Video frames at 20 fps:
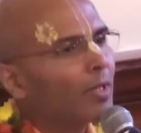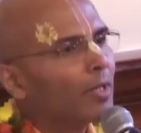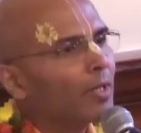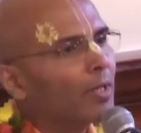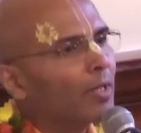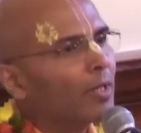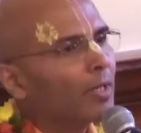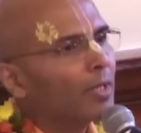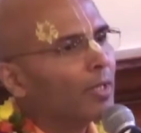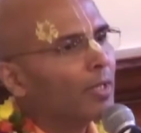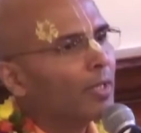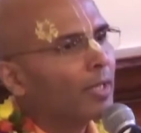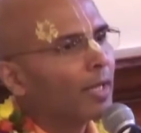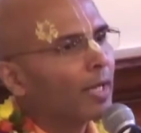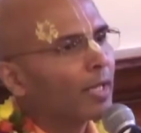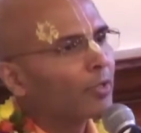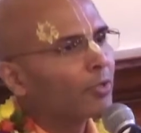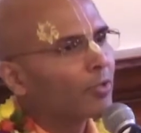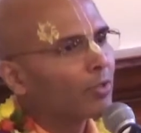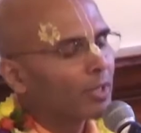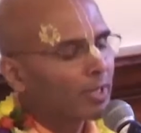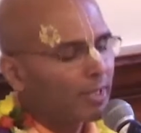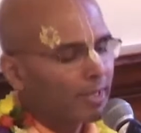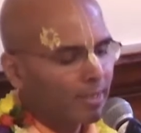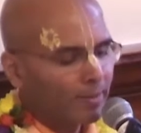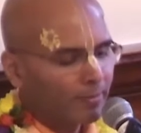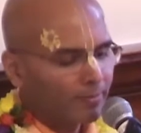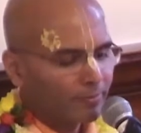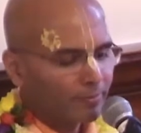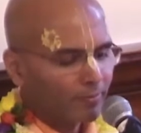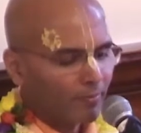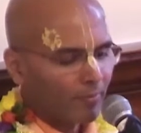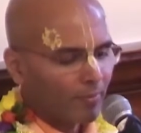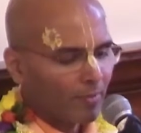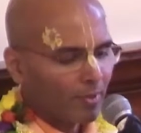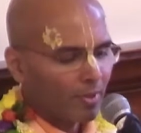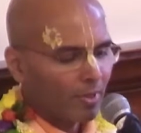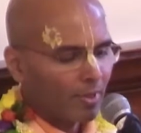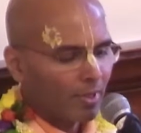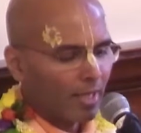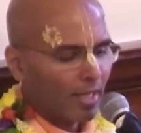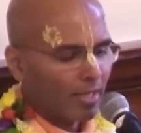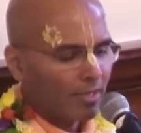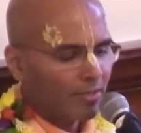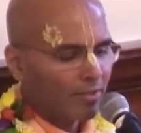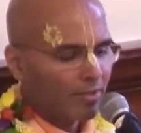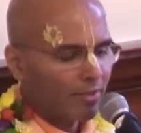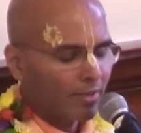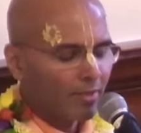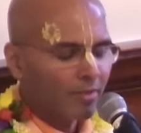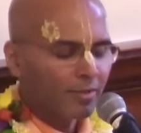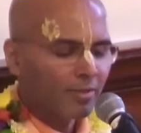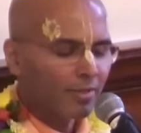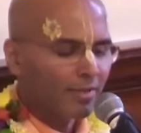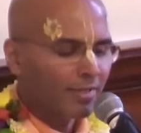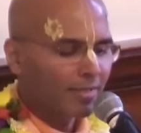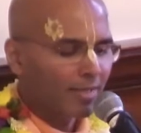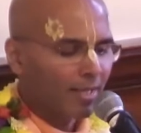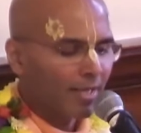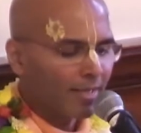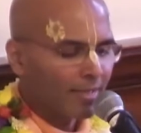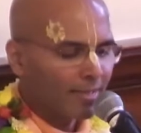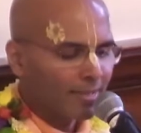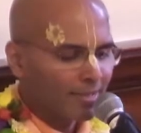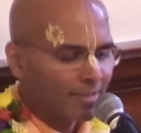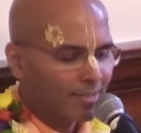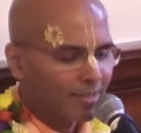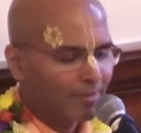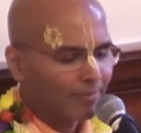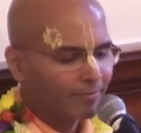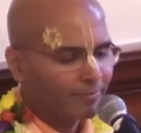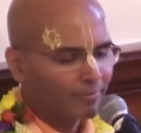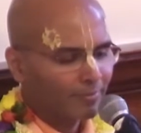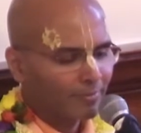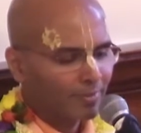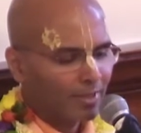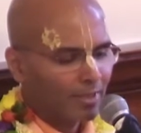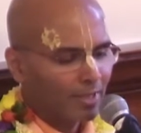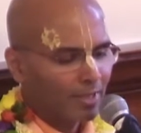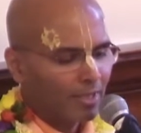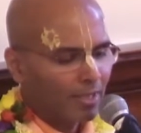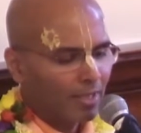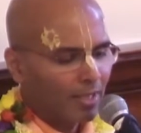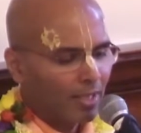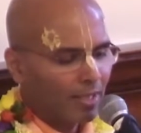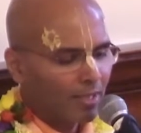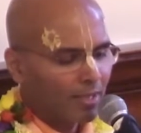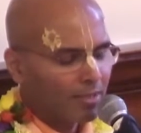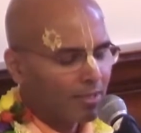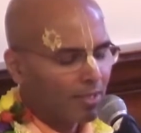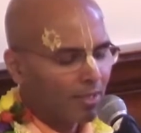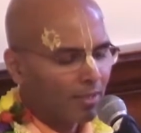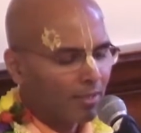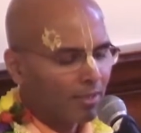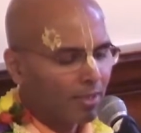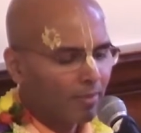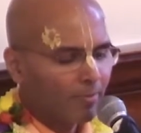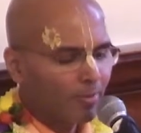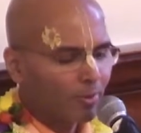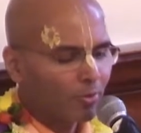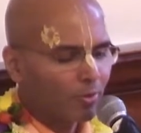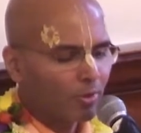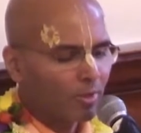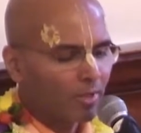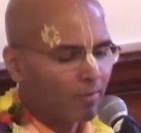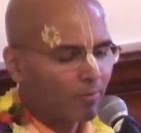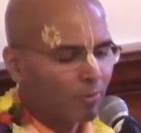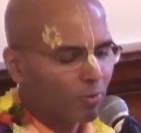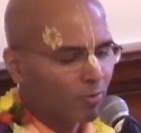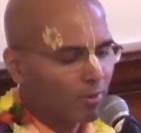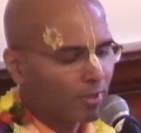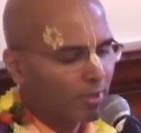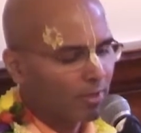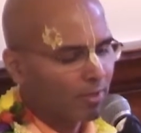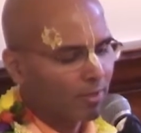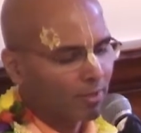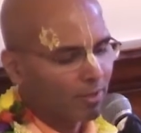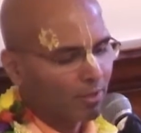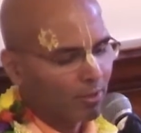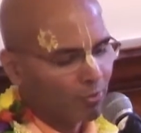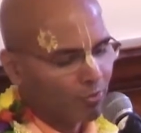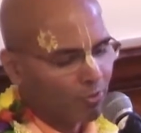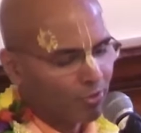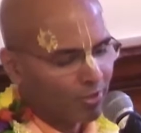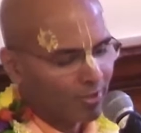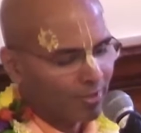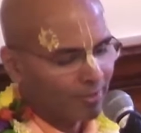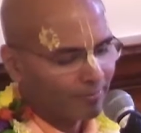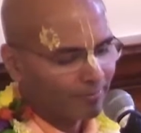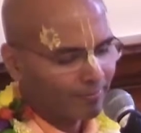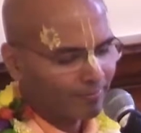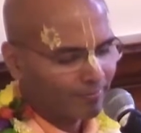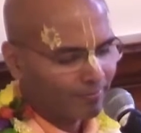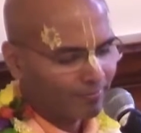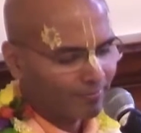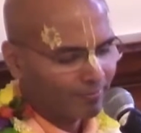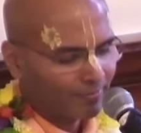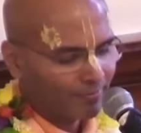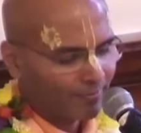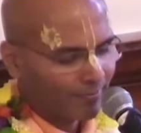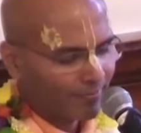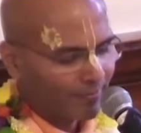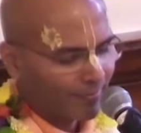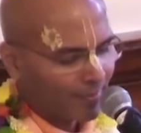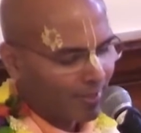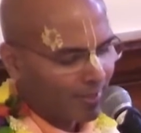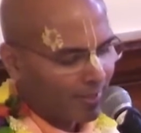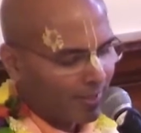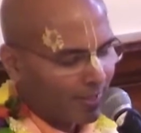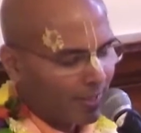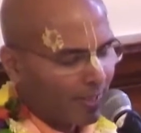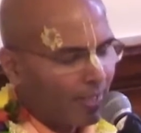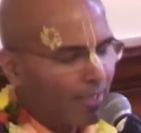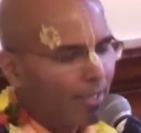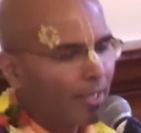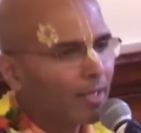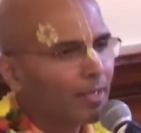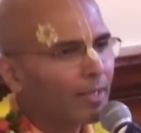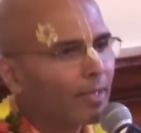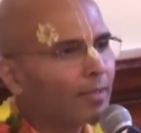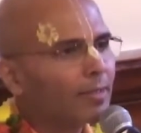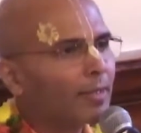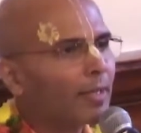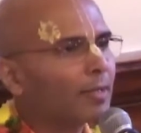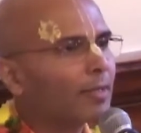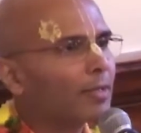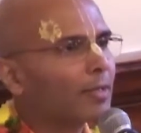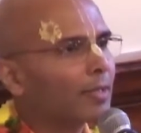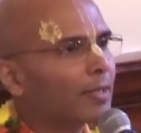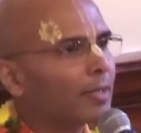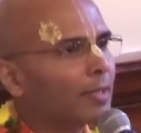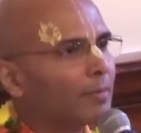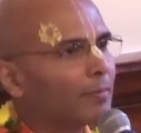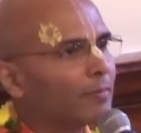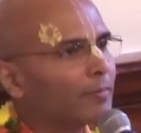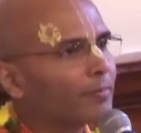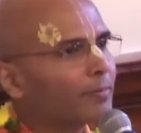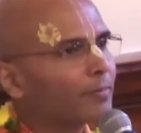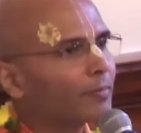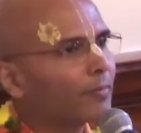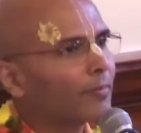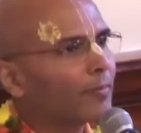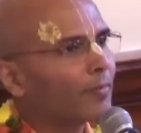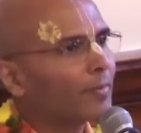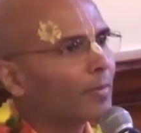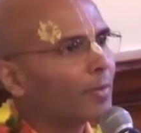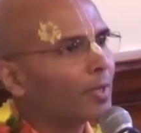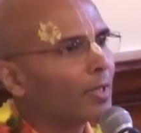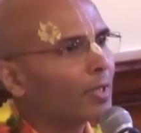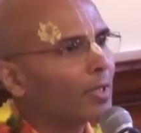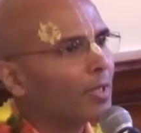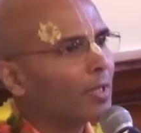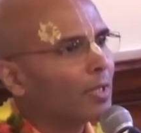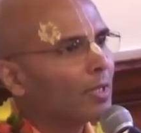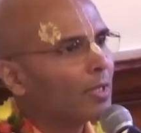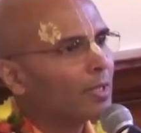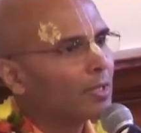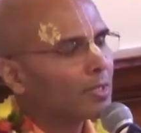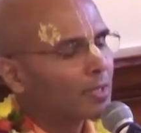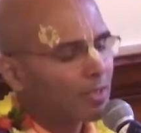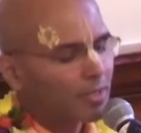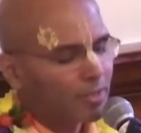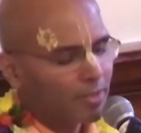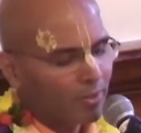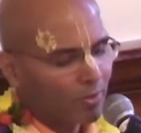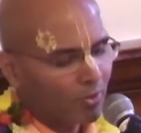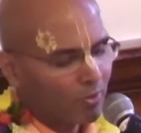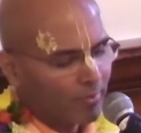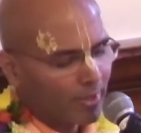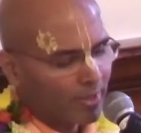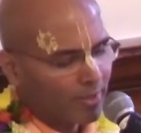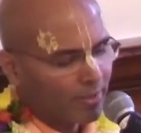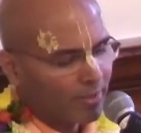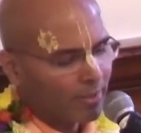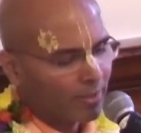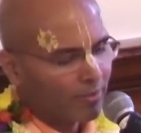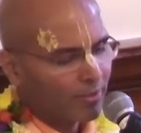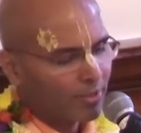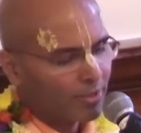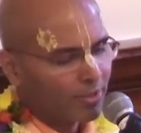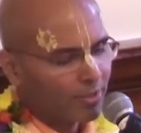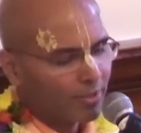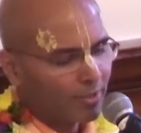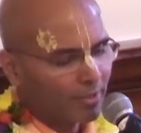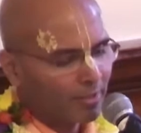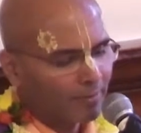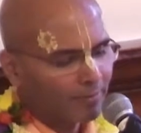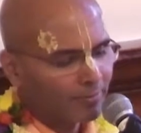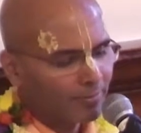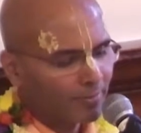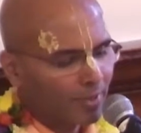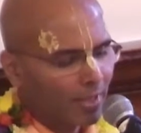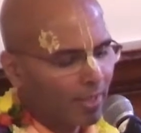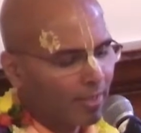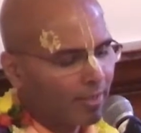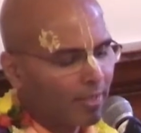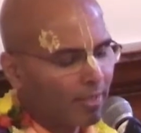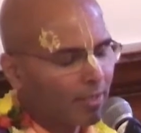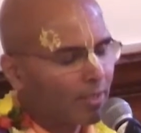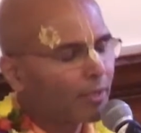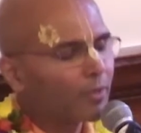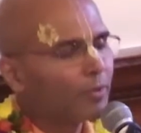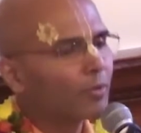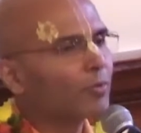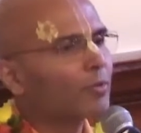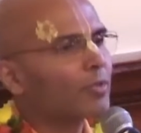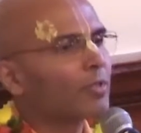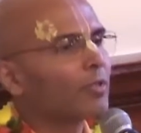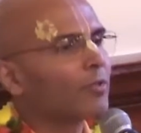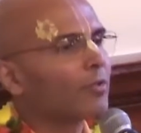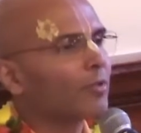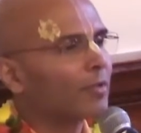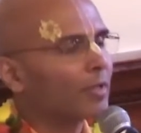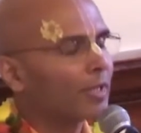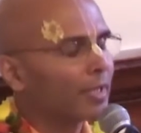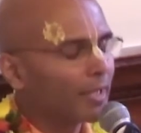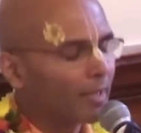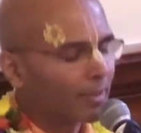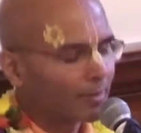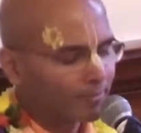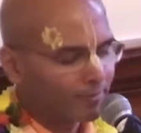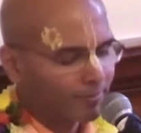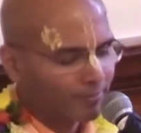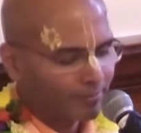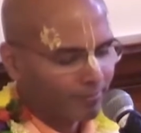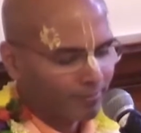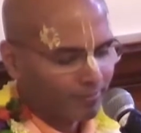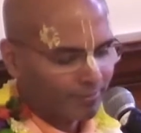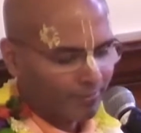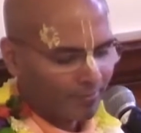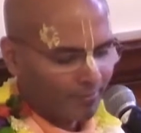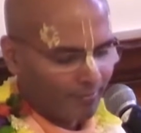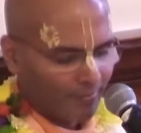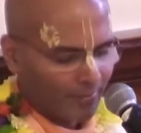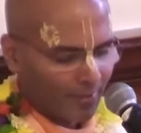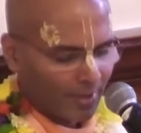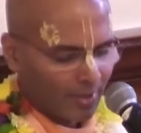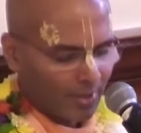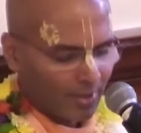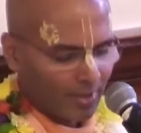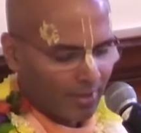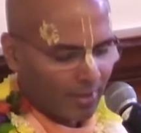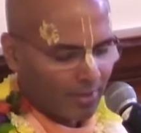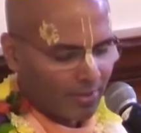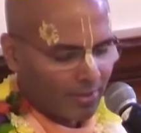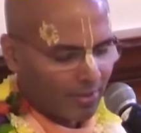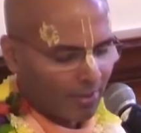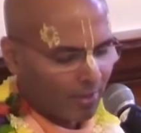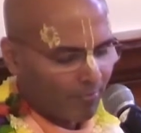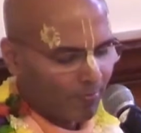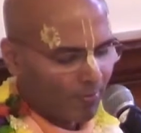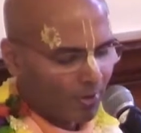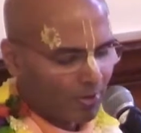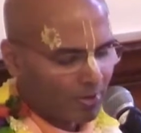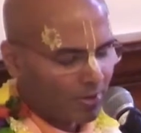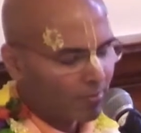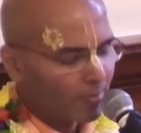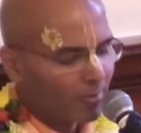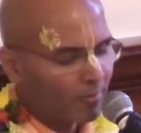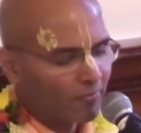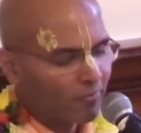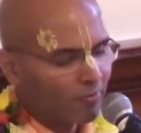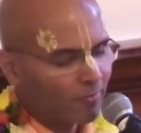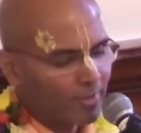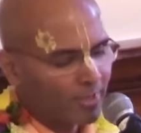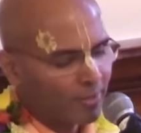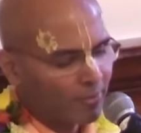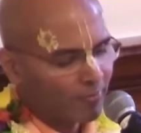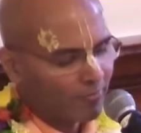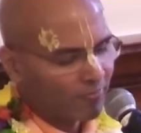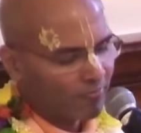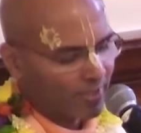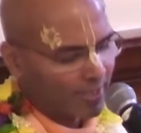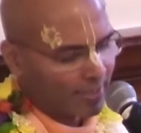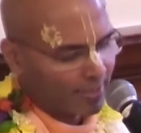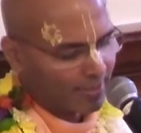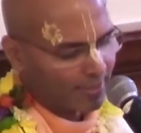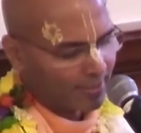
he actually has tears in his eyes and is unable to come to any conclusion. And at that time, he says, "No, my dear Krishna, I cannot do such a thing. It is not possible for me to fight."